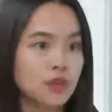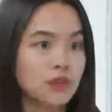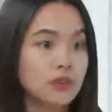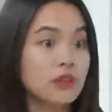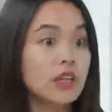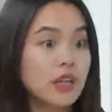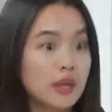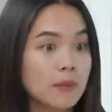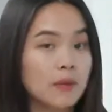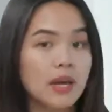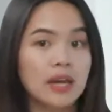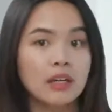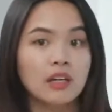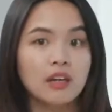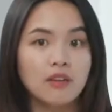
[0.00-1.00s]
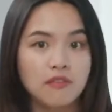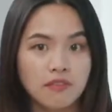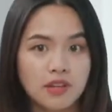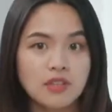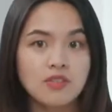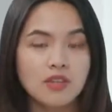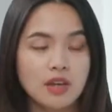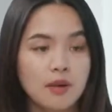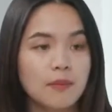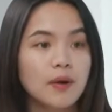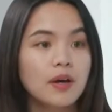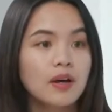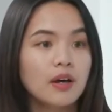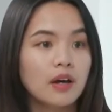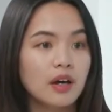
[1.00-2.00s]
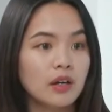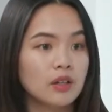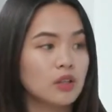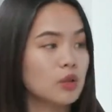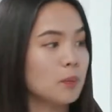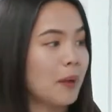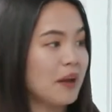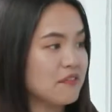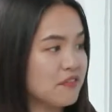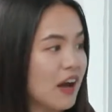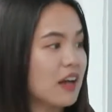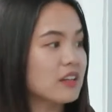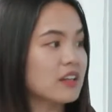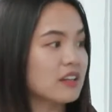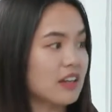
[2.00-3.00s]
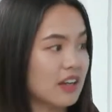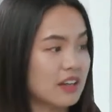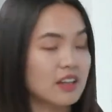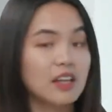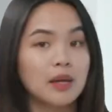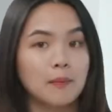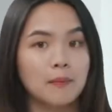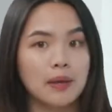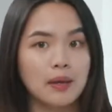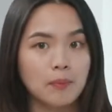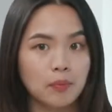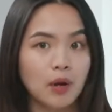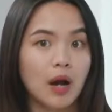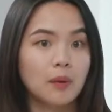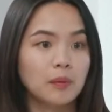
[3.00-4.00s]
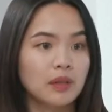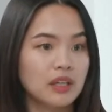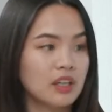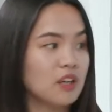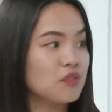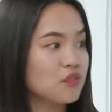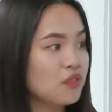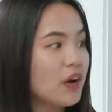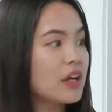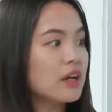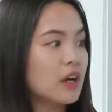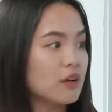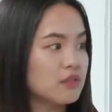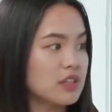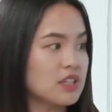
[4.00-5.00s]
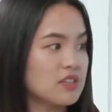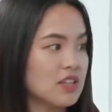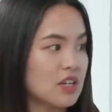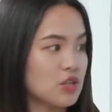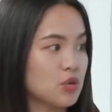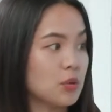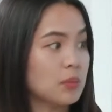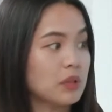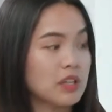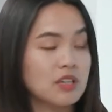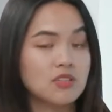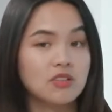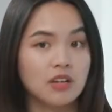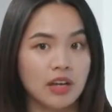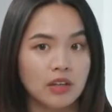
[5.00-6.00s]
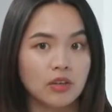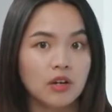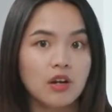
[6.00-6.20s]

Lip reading: him and convince him by filing that claim, probably in front of these national police together.